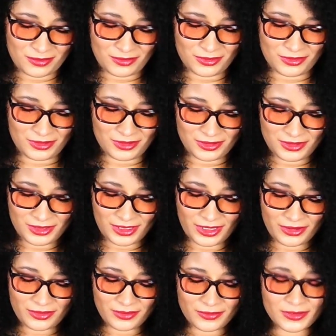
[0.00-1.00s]
wool.
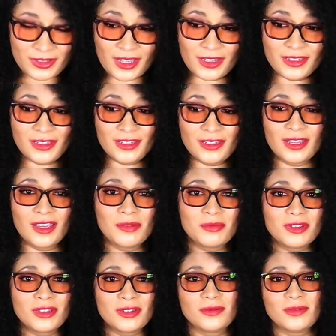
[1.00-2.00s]
However, that didn't
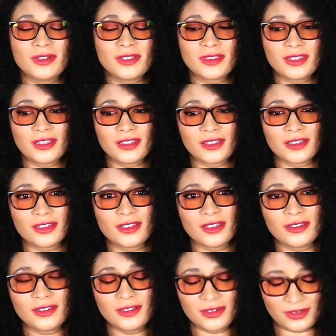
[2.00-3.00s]
happen with the
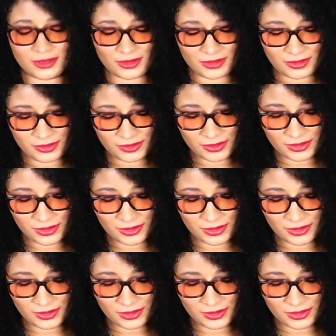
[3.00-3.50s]
other